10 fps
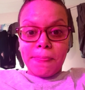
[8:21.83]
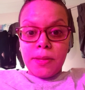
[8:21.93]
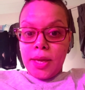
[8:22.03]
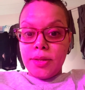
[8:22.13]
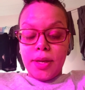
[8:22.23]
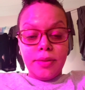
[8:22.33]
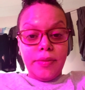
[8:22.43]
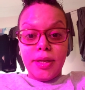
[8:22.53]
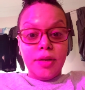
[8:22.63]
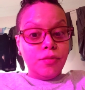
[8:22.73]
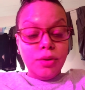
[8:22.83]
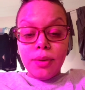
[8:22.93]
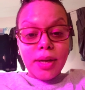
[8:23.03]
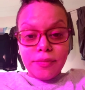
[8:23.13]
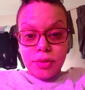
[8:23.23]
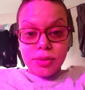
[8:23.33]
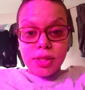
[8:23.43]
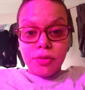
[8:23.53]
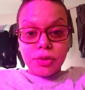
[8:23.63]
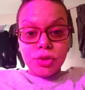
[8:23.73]
And then if you don't have no
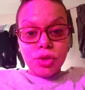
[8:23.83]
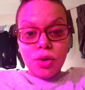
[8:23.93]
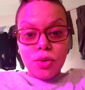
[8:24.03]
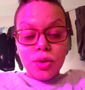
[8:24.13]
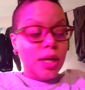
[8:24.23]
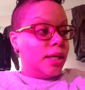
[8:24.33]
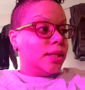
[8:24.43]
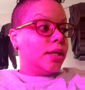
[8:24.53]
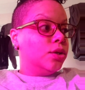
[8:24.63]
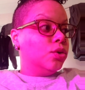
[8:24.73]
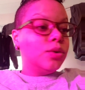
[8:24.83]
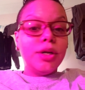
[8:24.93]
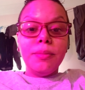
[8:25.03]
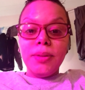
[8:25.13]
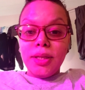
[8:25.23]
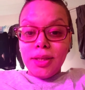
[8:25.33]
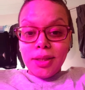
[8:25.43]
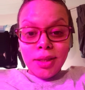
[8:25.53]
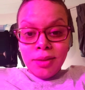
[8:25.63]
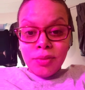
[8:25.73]
self-control, then you're going to
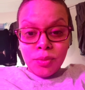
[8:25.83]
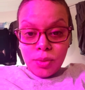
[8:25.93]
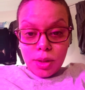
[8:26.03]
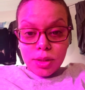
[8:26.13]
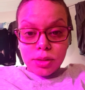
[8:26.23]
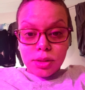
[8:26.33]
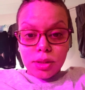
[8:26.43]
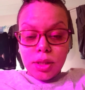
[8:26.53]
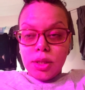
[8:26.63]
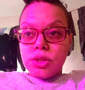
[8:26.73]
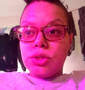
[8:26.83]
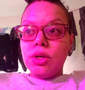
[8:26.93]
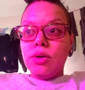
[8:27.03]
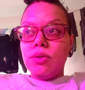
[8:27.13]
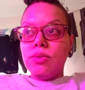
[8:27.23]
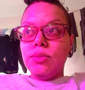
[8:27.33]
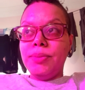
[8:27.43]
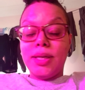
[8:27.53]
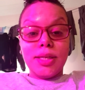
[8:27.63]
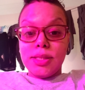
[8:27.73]
be even worse. So,
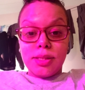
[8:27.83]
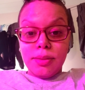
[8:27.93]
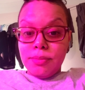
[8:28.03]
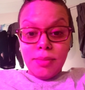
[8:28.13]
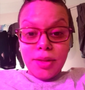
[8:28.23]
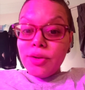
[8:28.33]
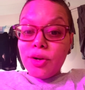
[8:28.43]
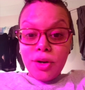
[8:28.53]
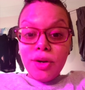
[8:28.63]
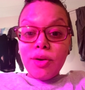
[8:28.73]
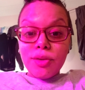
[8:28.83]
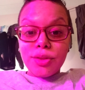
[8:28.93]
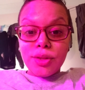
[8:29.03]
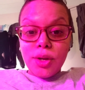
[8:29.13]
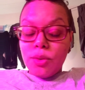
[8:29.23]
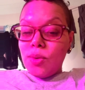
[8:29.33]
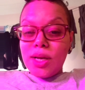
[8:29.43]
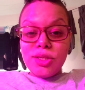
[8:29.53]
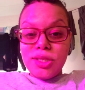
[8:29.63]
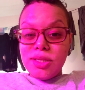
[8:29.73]
because Mother Earth,
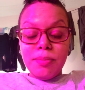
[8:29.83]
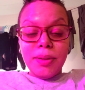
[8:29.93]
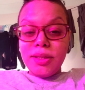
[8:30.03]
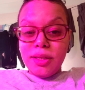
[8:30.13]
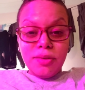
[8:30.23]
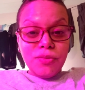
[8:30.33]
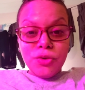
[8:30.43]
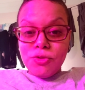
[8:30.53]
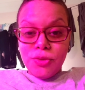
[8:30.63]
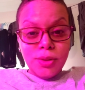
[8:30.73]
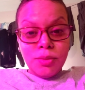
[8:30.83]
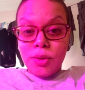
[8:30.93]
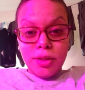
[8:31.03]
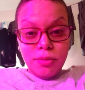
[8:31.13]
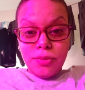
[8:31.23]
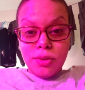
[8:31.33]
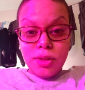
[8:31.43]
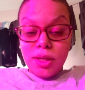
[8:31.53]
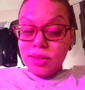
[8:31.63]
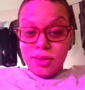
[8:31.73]
while she's abundant and fruitful and
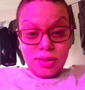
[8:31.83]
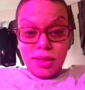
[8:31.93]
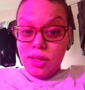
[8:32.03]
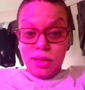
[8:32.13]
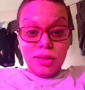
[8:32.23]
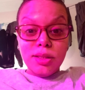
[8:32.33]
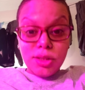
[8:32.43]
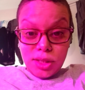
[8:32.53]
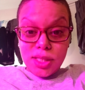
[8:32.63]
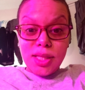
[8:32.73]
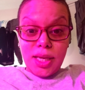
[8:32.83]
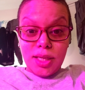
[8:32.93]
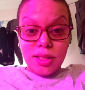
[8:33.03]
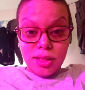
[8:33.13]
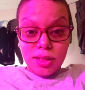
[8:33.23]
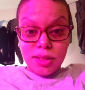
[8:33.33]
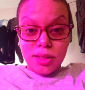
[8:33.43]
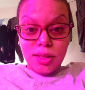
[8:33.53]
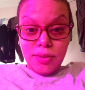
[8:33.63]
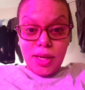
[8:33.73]
wonderful, she's lit,
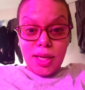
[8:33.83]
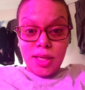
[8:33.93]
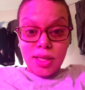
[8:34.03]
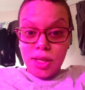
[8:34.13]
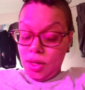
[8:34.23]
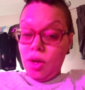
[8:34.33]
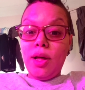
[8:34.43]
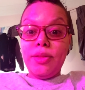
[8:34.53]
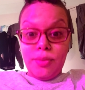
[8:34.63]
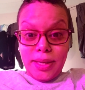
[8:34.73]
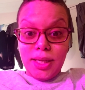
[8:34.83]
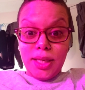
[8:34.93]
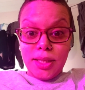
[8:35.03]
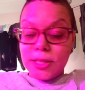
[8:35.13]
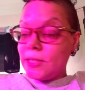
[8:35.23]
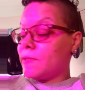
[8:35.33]
okay? All the way lit.